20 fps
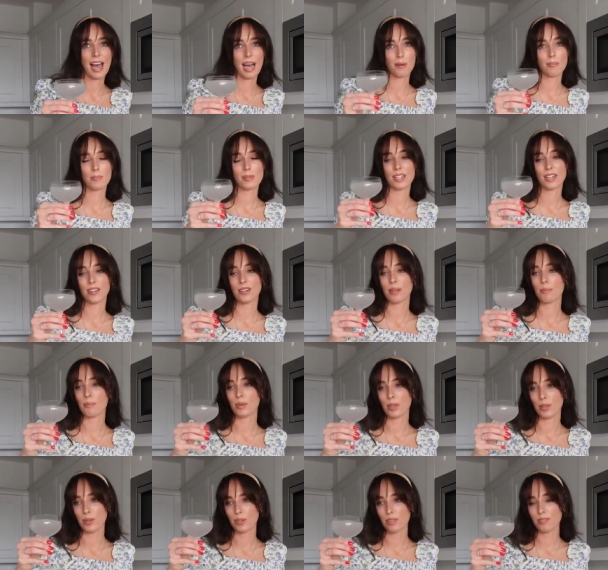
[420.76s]
absolutely
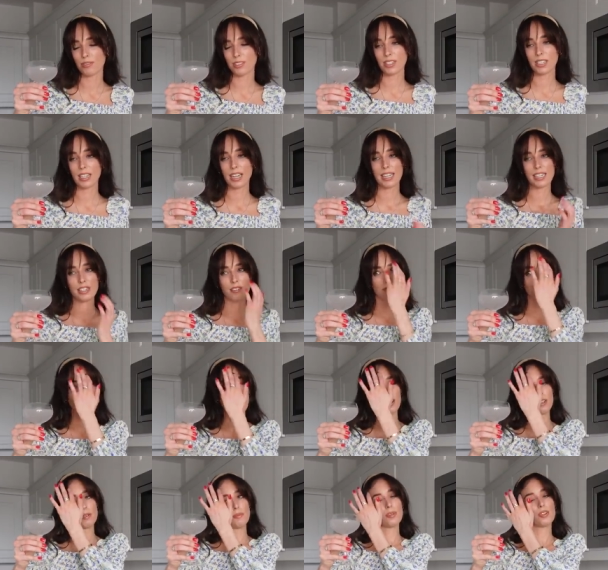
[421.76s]
beautiful. It's
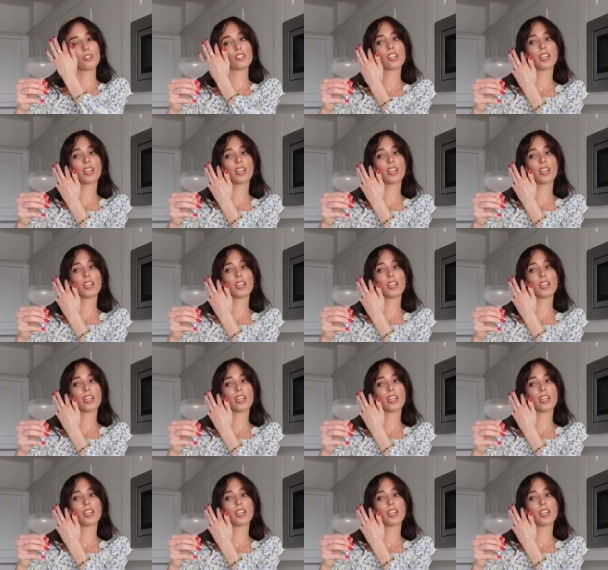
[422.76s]
very much